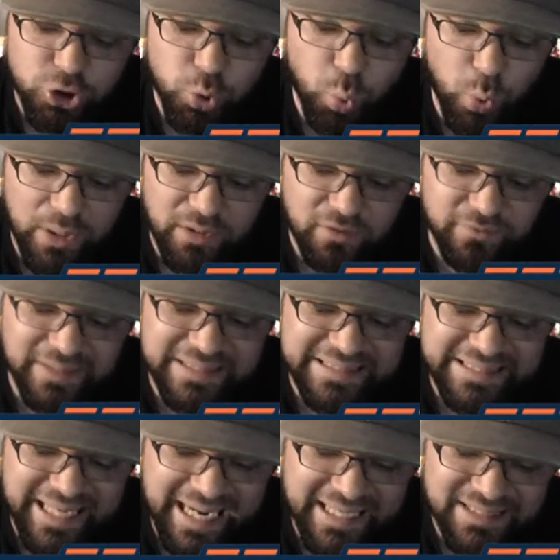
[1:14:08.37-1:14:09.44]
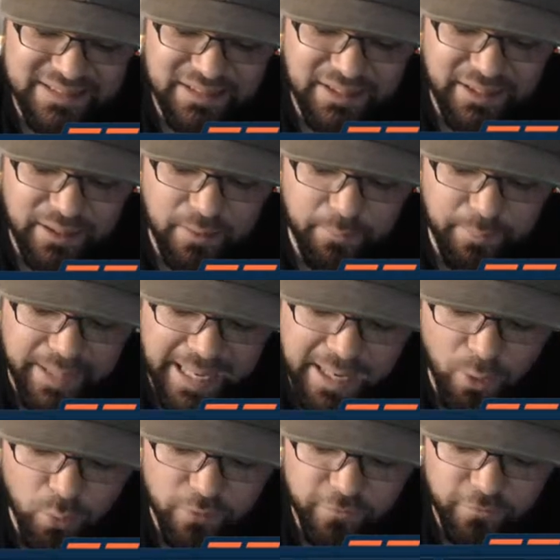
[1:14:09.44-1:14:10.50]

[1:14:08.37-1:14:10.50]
12 dazzling power